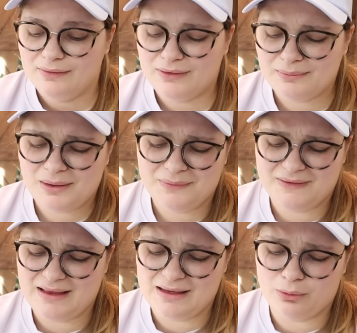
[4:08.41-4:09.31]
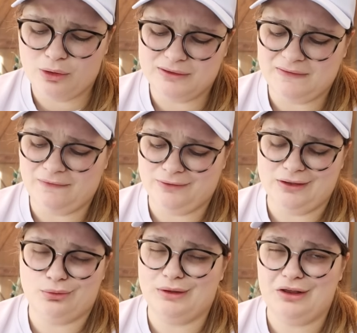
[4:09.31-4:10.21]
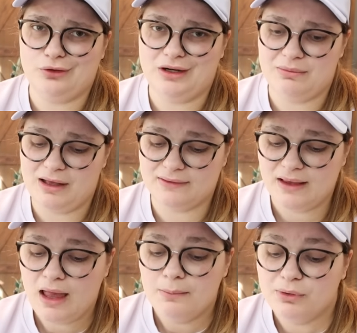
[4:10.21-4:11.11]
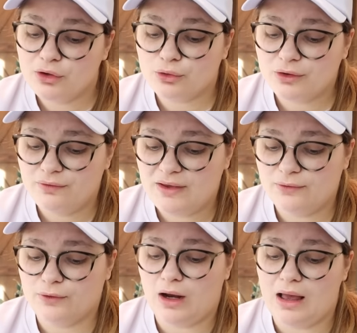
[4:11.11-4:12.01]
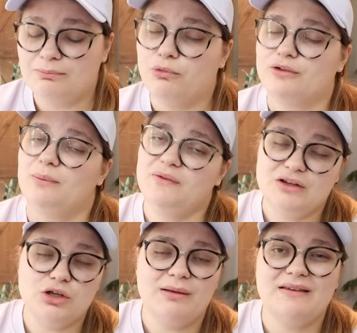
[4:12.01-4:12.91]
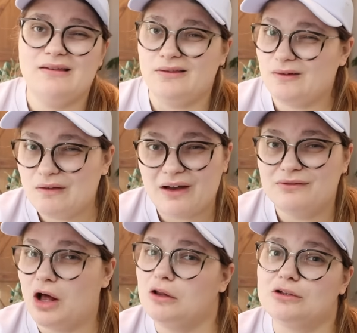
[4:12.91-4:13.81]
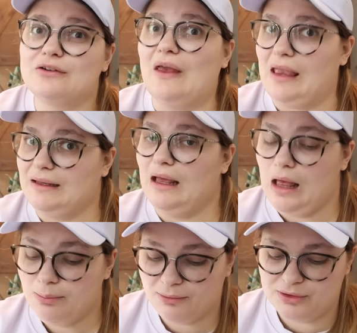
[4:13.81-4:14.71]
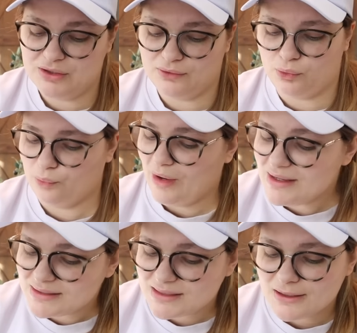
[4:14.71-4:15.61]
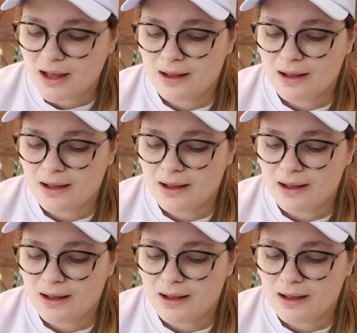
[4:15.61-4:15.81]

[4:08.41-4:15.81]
Sometimes they will only sell for like 20, 30 bucks. But the North Face for a more substantial piece, $75 and up, which is great.